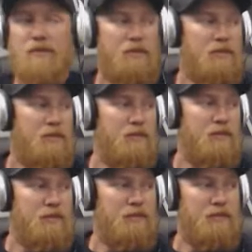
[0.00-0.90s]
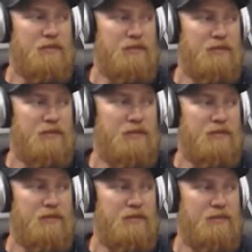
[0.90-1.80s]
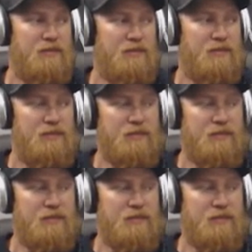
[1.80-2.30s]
(not speaking)